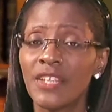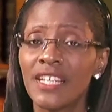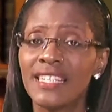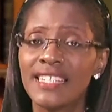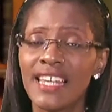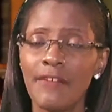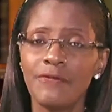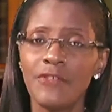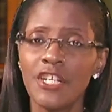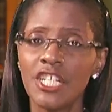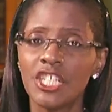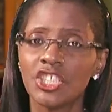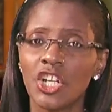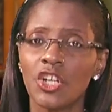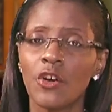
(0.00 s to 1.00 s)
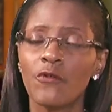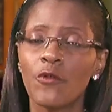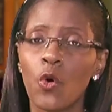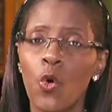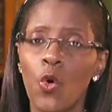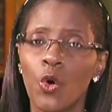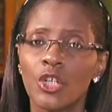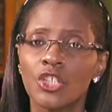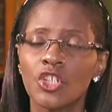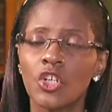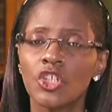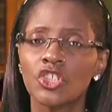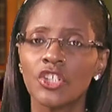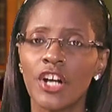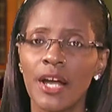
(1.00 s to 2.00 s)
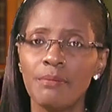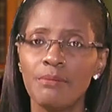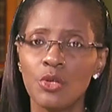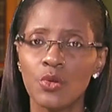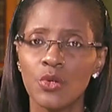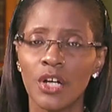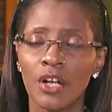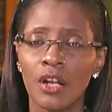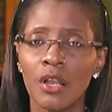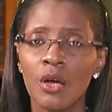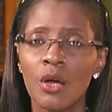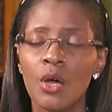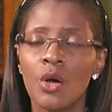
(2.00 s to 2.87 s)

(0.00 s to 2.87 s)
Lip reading: the definition of court or tribunal